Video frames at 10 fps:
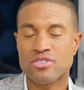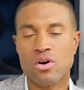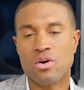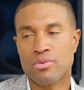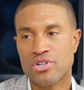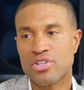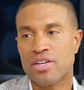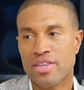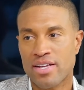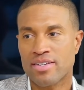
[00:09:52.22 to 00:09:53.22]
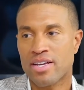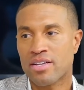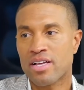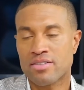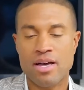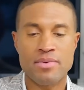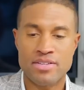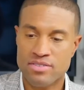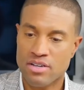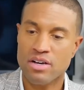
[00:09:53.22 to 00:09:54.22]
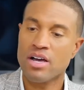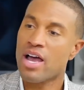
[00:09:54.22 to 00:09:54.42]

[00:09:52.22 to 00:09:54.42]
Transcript: so tell me, a, that yes, that, it's that true.